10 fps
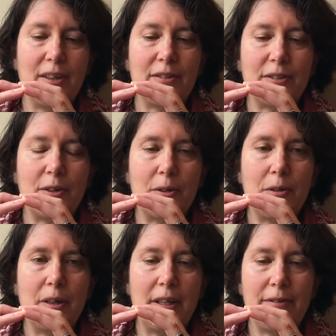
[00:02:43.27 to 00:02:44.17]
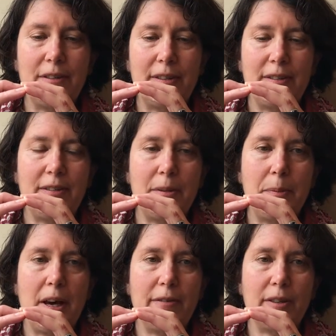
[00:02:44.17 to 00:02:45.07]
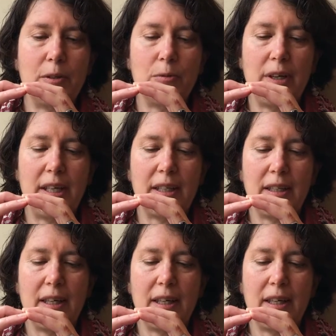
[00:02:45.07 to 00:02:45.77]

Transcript: So if this is the pelvic ring,